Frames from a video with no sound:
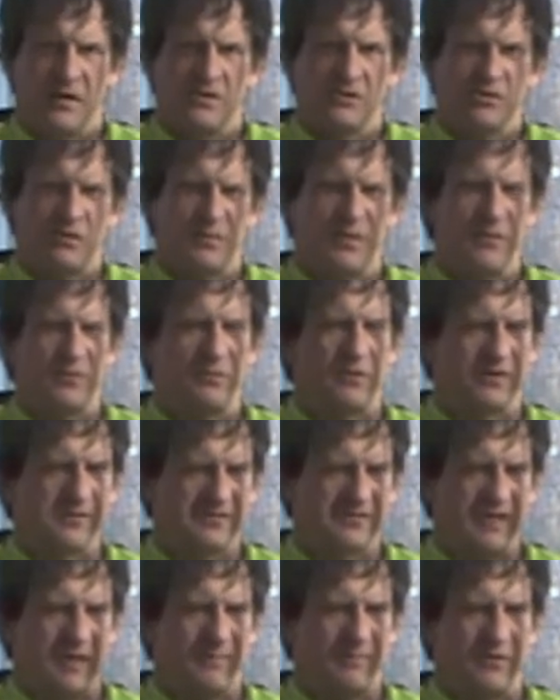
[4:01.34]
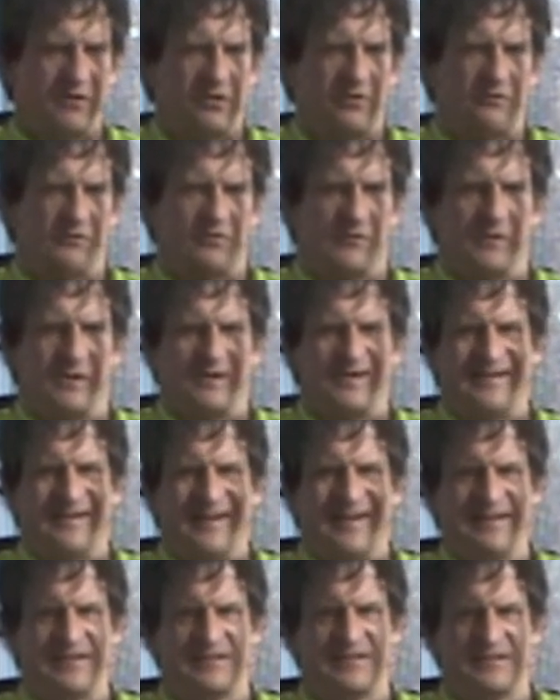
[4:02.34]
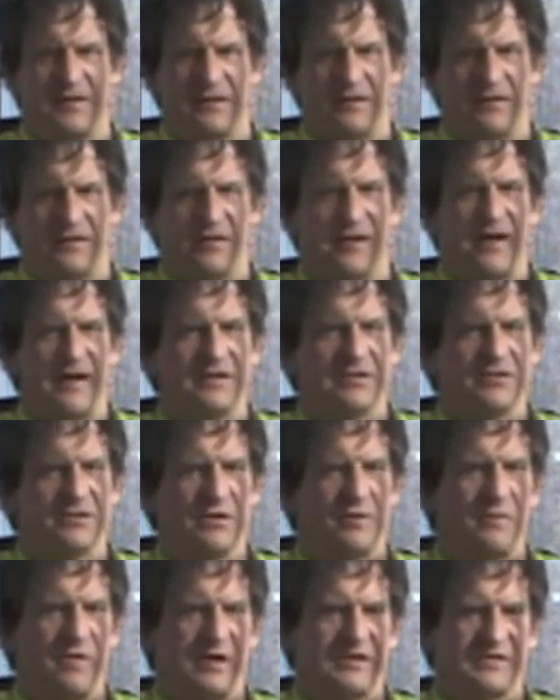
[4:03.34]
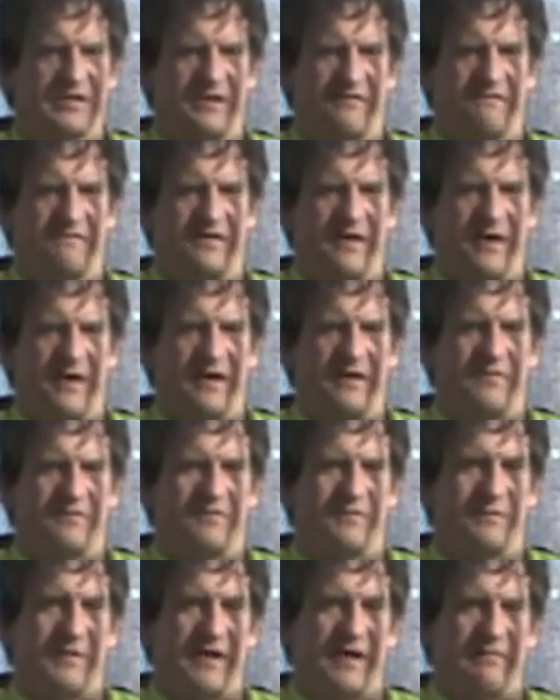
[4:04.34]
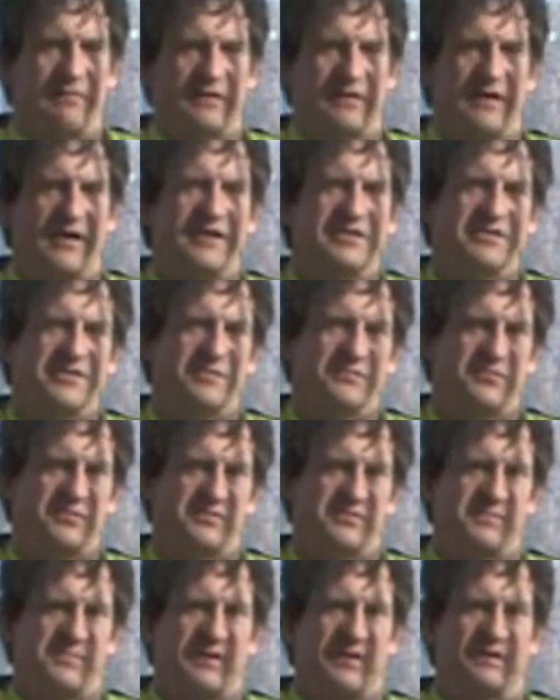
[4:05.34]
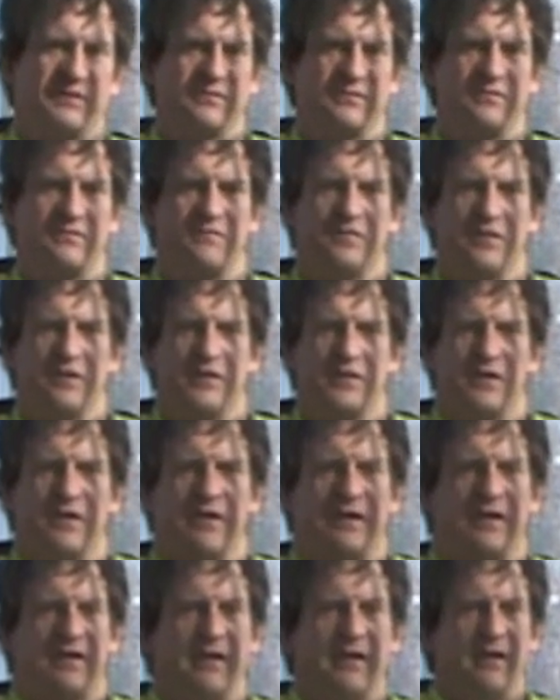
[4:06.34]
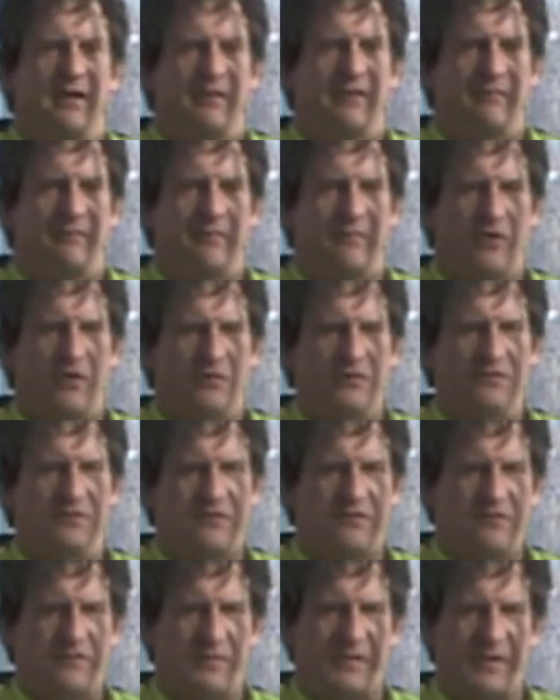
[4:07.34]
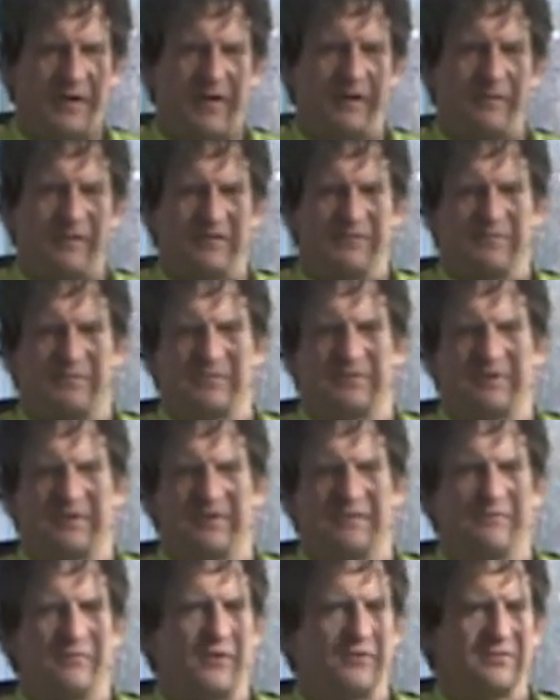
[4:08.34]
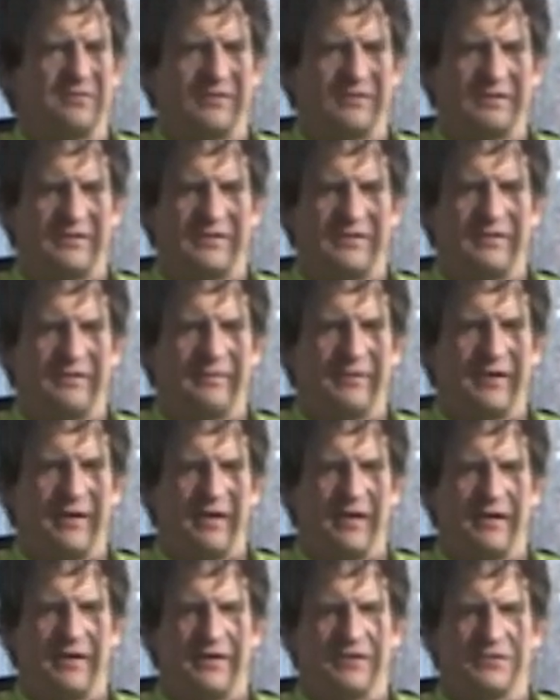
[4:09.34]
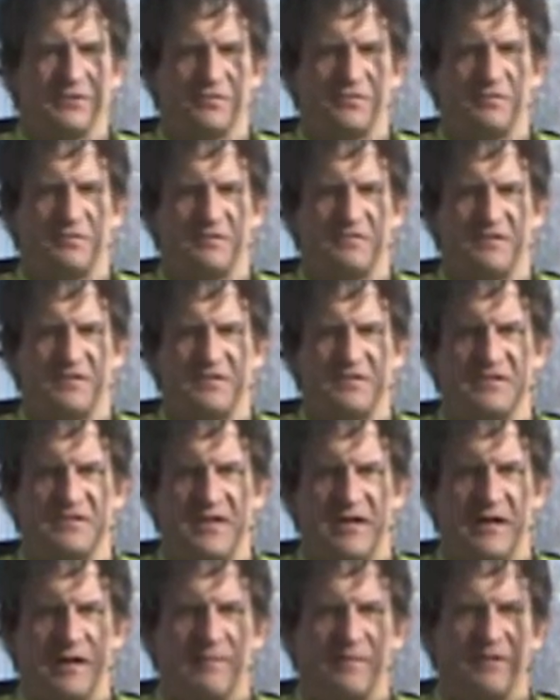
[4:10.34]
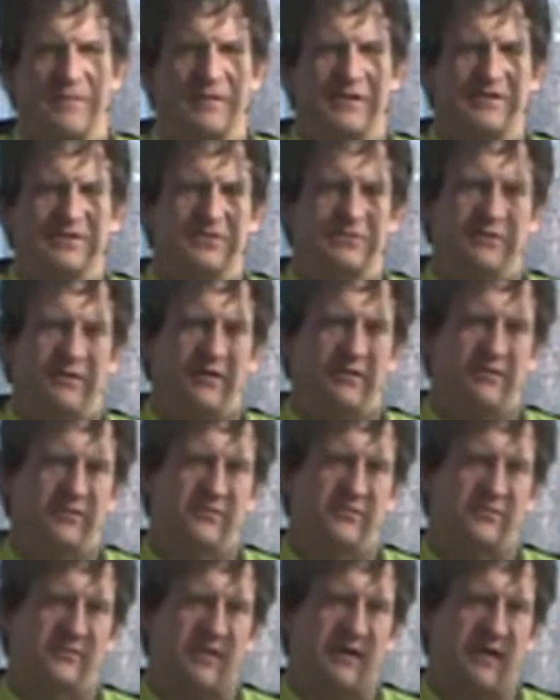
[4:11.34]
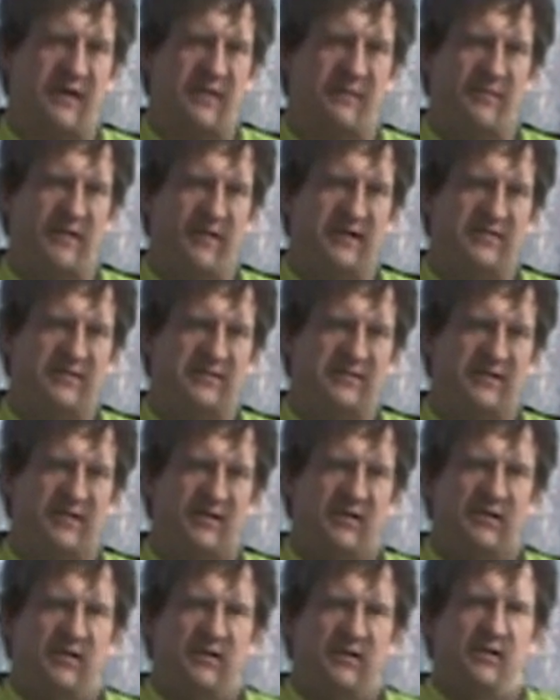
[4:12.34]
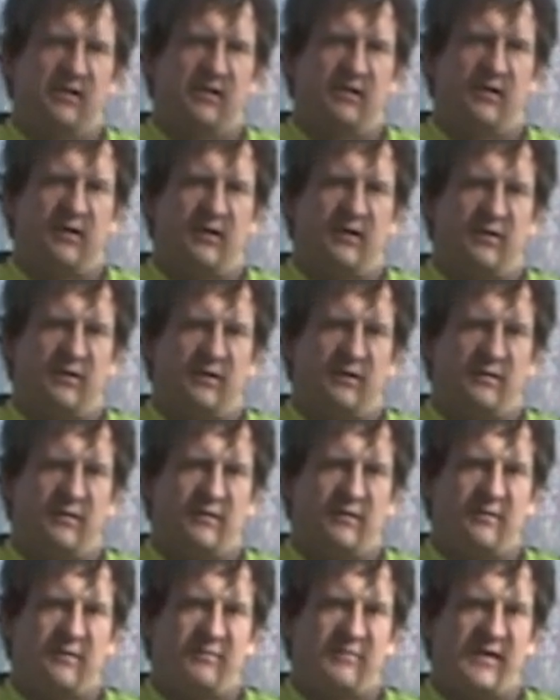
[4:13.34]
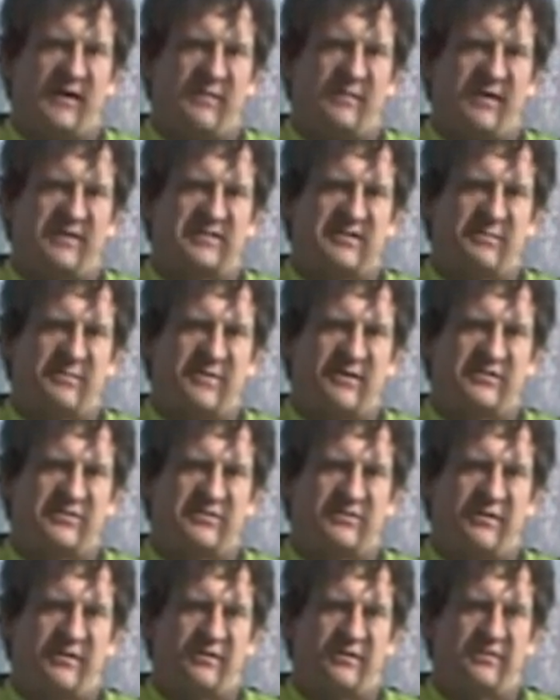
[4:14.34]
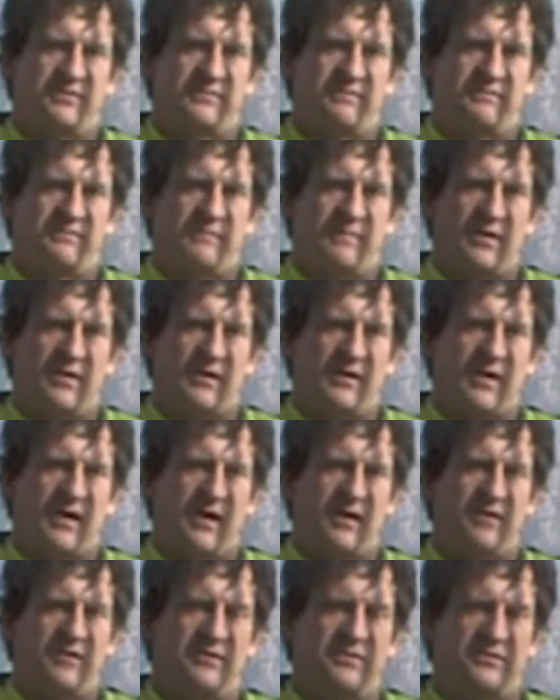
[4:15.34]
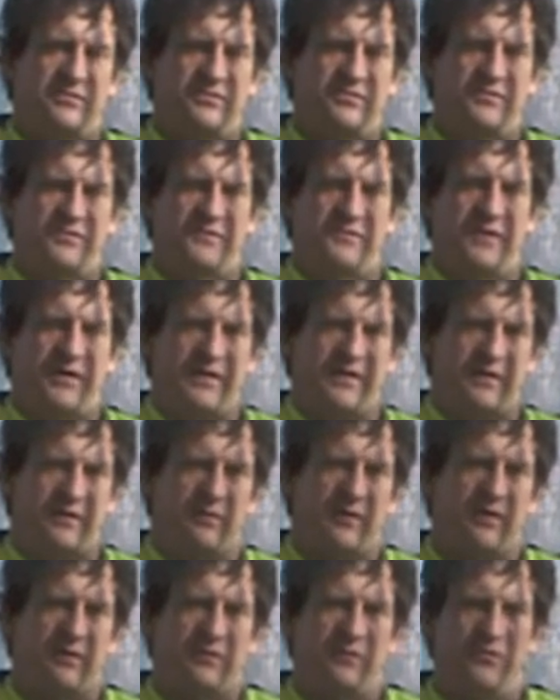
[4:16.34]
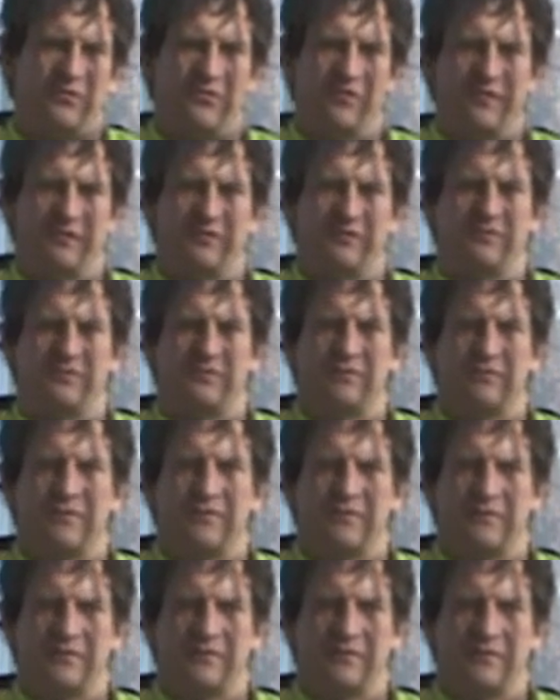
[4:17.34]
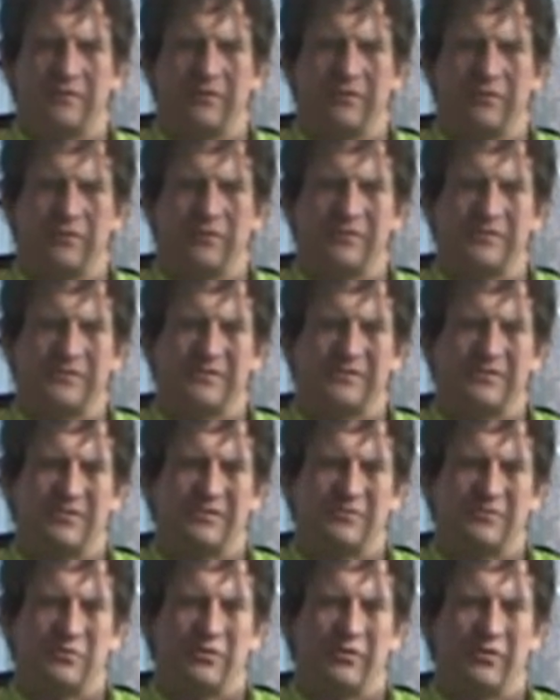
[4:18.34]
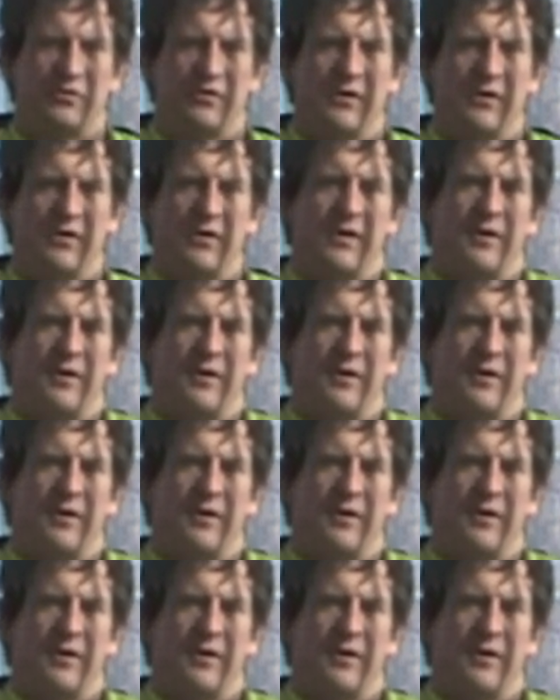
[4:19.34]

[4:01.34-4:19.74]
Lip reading: So people are skeptical from a data center, not so much I find from an application perspective, and mostly from a database perspective. Most DBAs or VSAM administrators or IMS database administrators are not too frightened about moving into an open systems world.